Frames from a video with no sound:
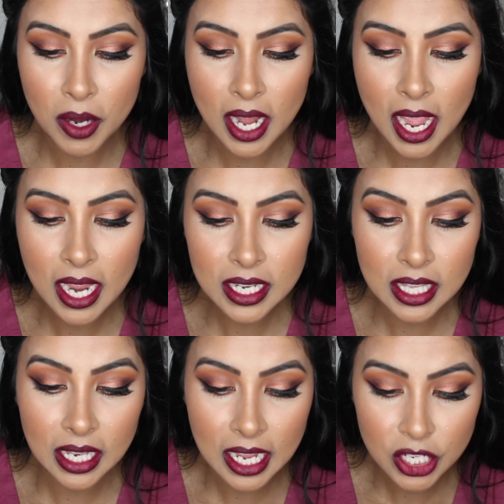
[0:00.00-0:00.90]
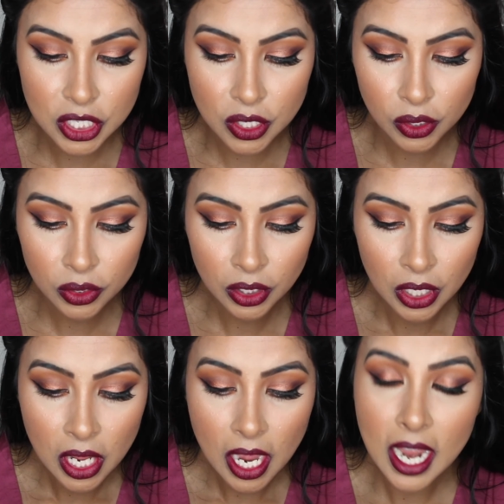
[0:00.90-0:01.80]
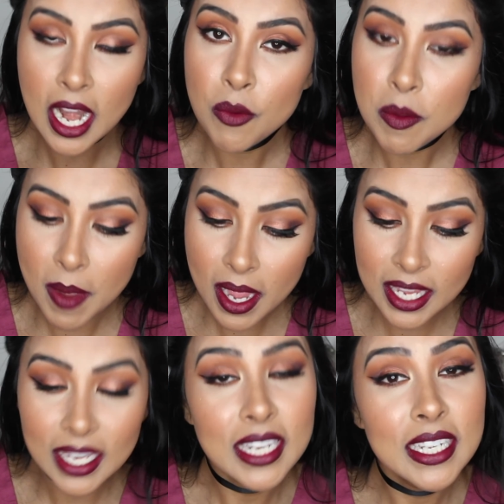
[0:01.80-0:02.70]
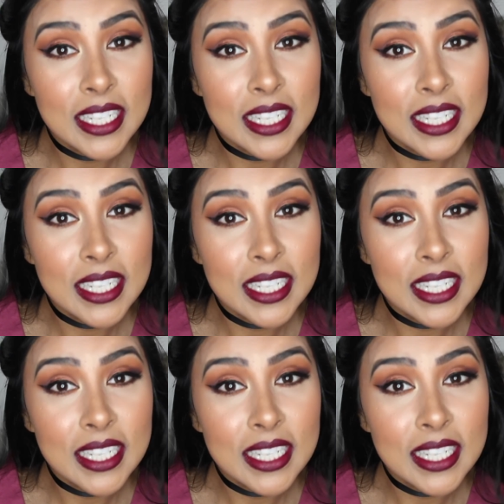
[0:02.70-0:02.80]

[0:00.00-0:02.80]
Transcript: going to add the lashes on, and I'll be back in a